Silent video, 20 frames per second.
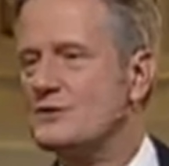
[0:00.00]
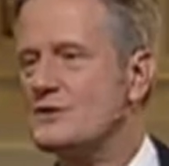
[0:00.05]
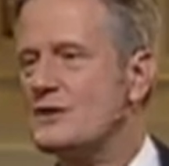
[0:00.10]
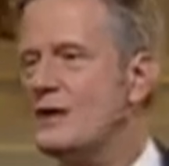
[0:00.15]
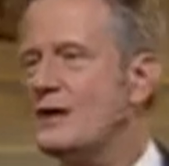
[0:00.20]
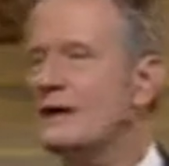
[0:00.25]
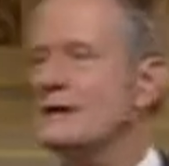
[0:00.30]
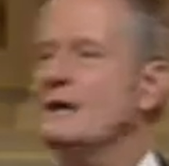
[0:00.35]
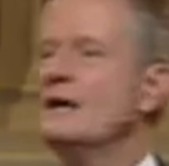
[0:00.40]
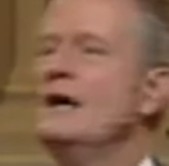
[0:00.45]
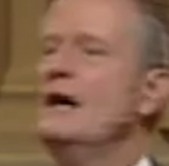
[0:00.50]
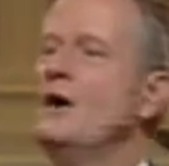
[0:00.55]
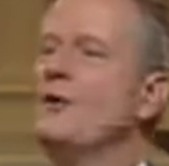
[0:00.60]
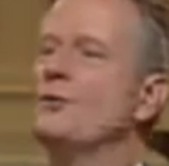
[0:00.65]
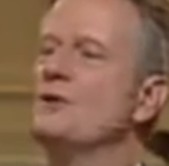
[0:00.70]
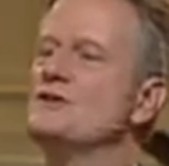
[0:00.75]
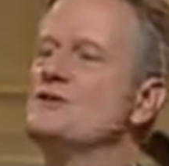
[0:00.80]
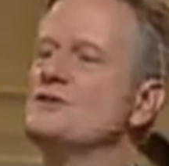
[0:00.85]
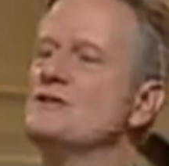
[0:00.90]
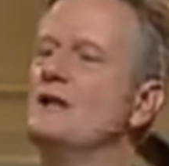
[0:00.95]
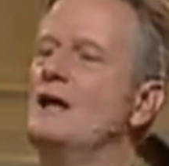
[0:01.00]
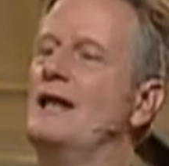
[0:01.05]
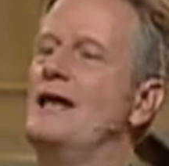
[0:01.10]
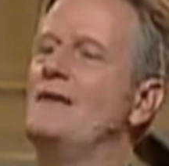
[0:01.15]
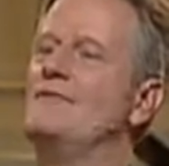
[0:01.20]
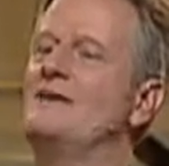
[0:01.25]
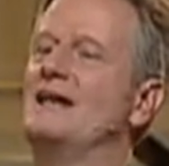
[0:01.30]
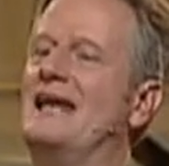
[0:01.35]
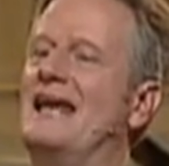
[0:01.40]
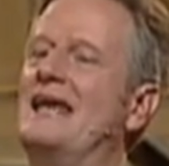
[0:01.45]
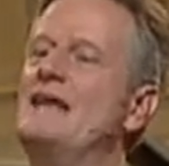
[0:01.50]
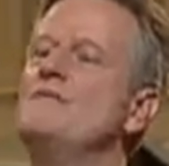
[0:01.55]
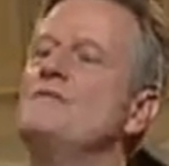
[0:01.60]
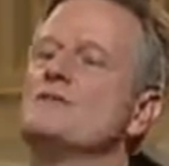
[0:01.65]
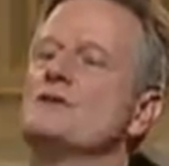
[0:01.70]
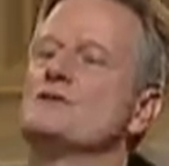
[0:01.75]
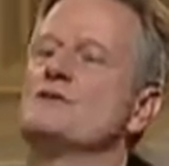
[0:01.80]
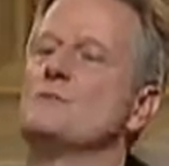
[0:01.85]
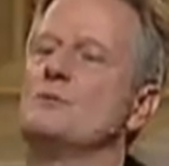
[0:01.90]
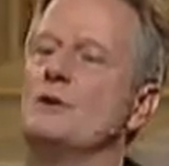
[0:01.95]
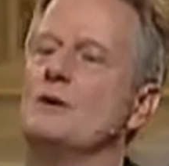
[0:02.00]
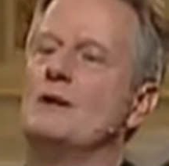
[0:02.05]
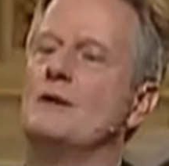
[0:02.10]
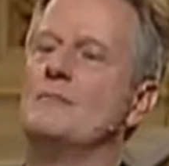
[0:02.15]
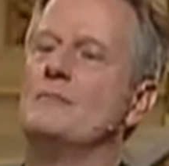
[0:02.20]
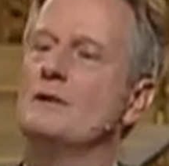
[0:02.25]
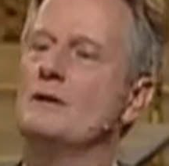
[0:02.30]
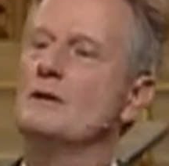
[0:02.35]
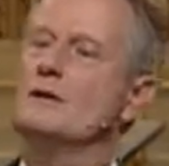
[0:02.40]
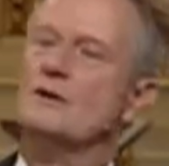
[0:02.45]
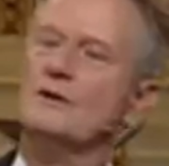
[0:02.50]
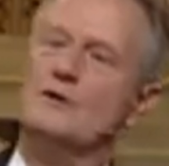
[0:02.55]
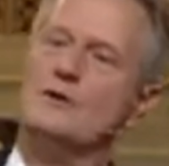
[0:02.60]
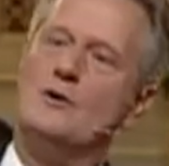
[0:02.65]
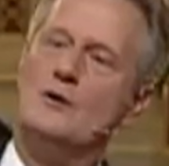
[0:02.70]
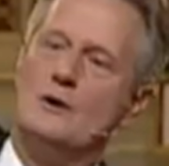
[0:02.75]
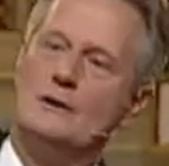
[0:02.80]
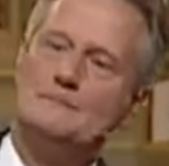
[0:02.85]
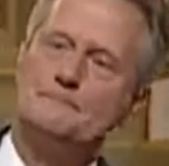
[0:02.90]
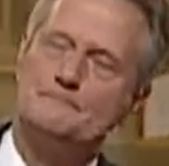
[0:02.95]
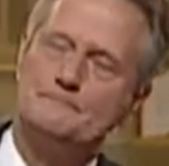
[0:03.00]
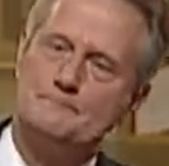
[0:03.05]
cut, we still have an invisible umbilical cord.